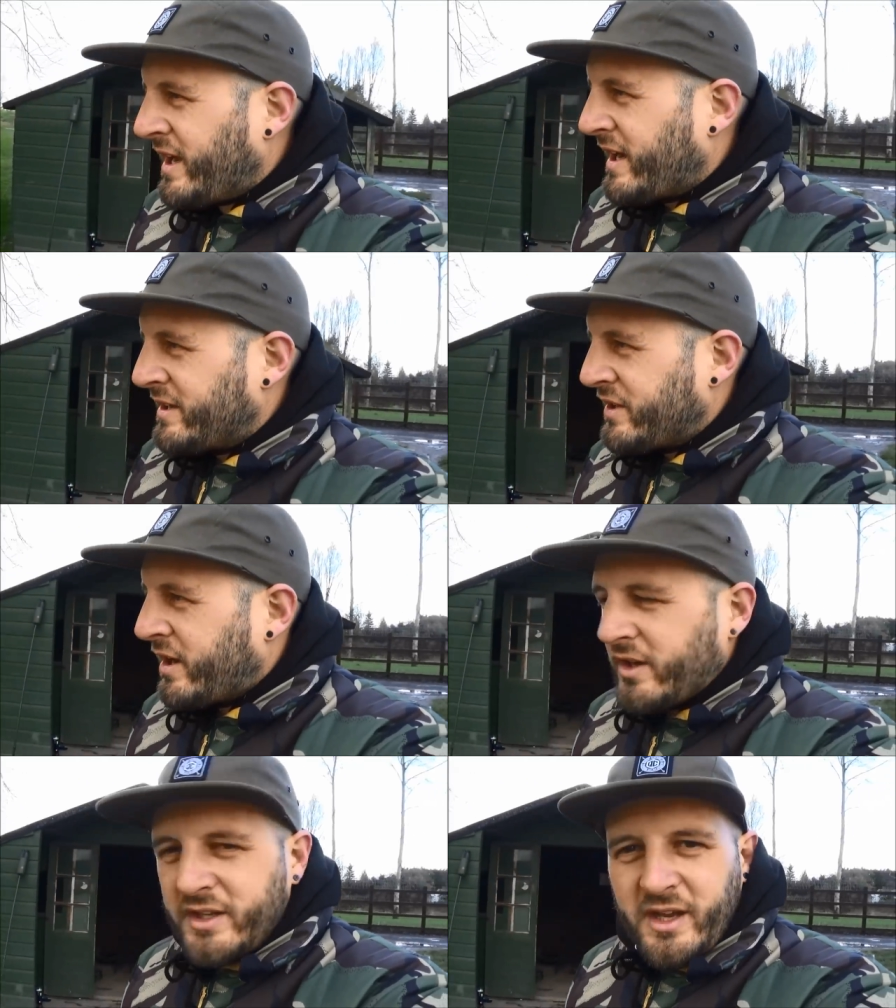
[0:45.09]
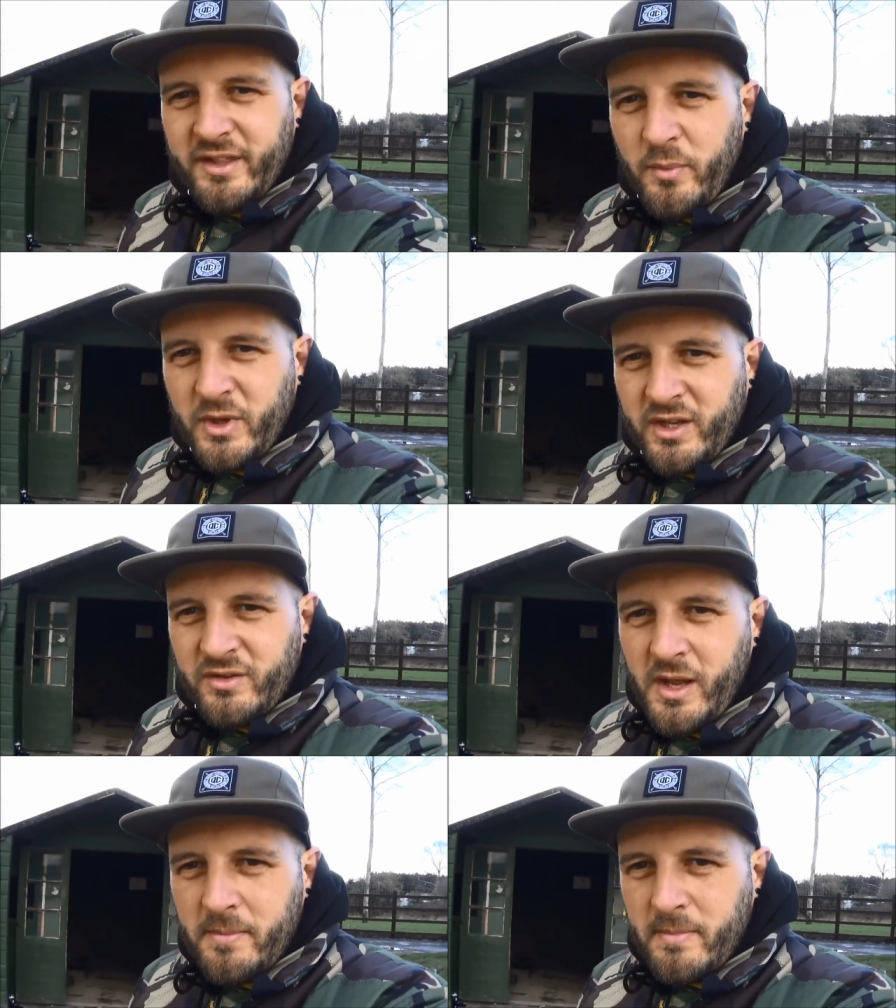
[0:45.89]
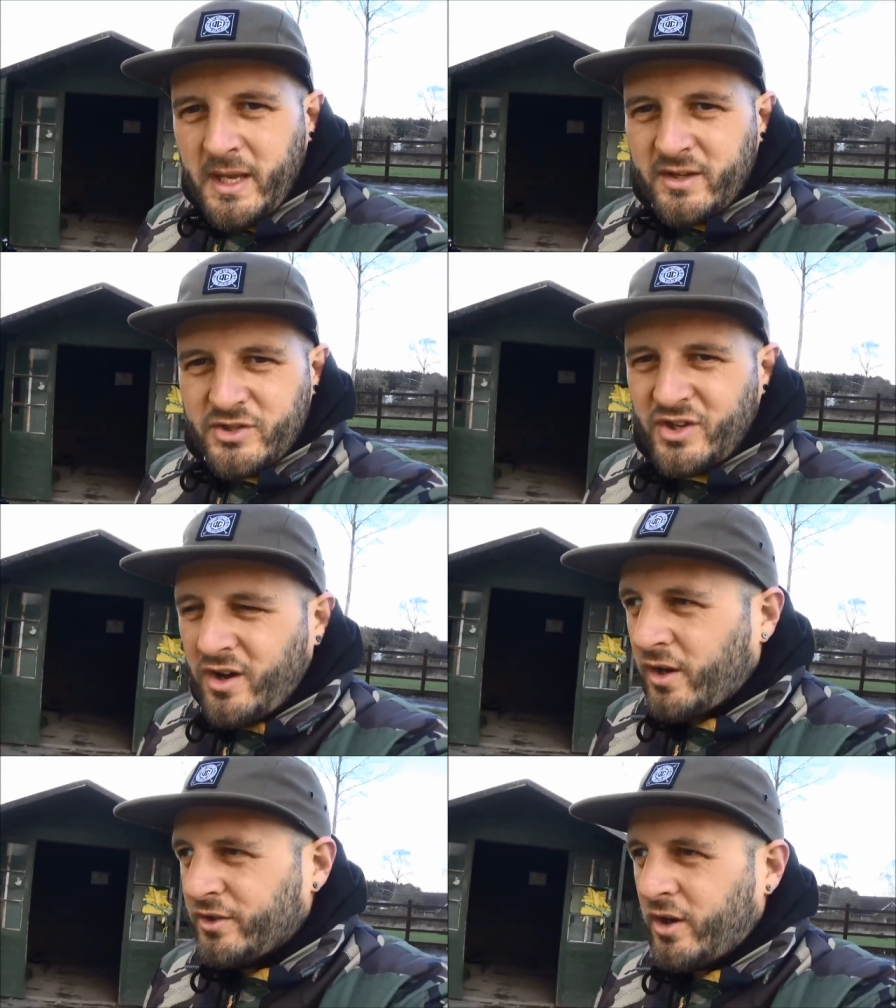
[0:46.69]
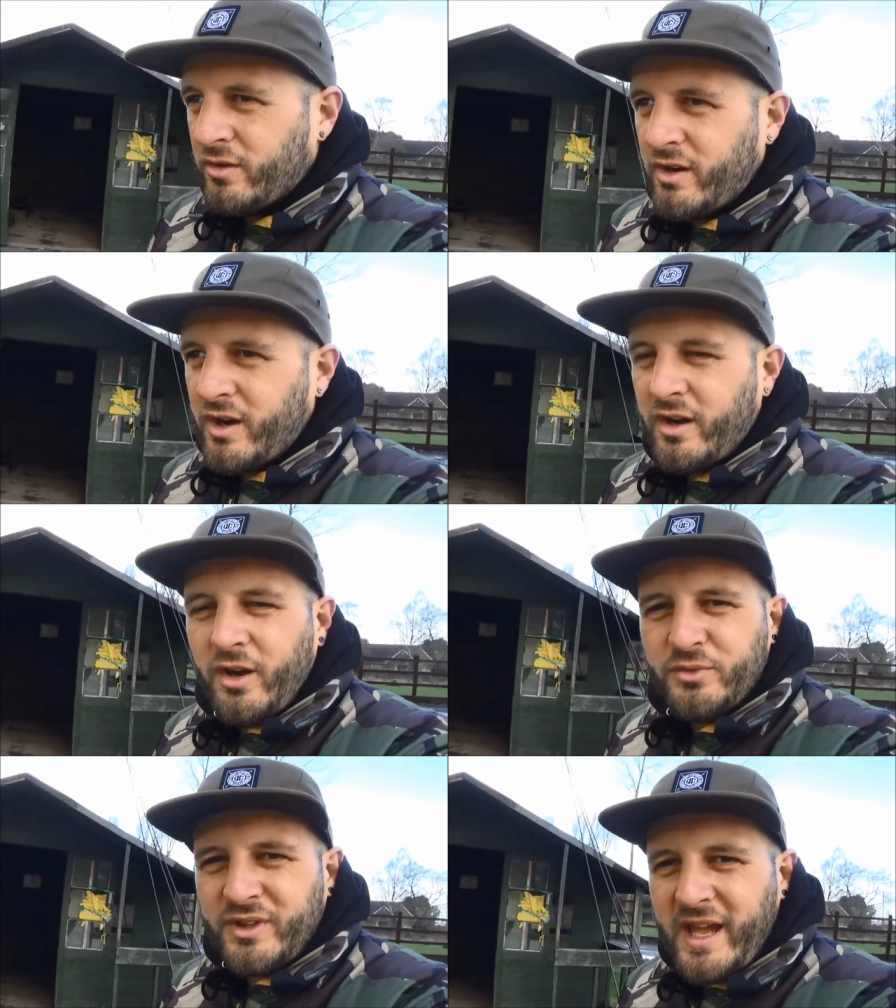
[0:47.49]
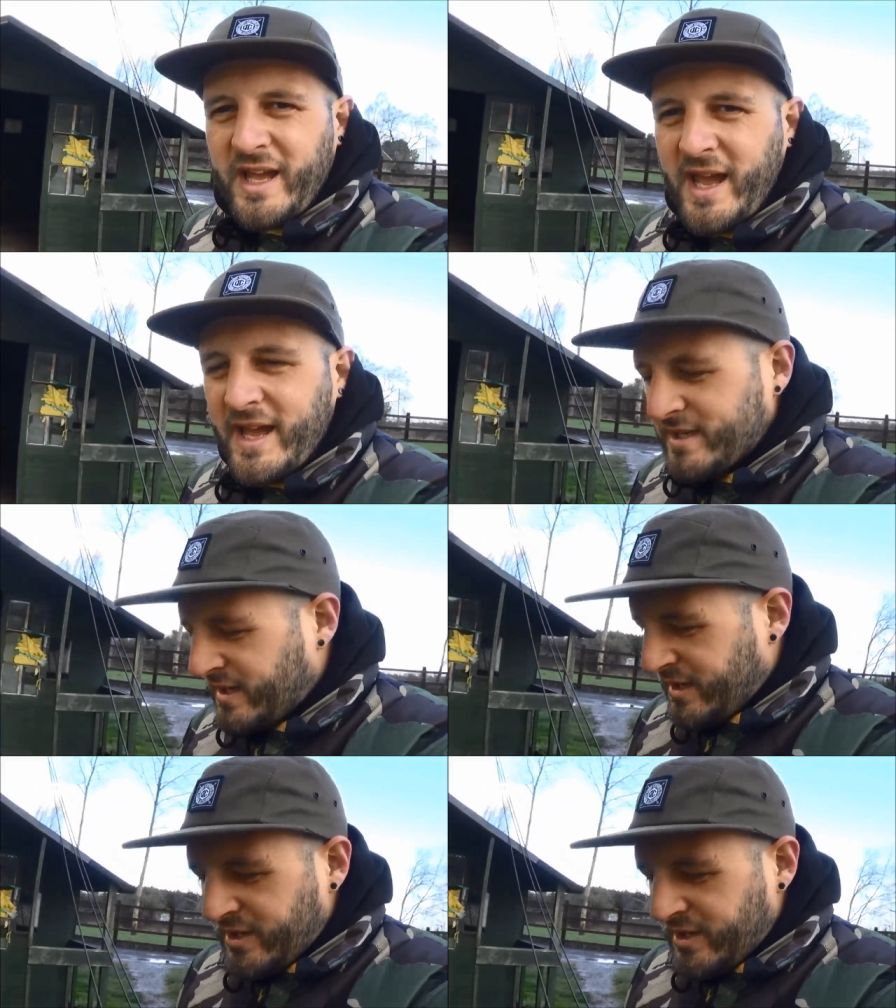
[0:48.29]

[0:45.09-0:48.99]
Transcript: And yeah, then we can make a start on our day ahead.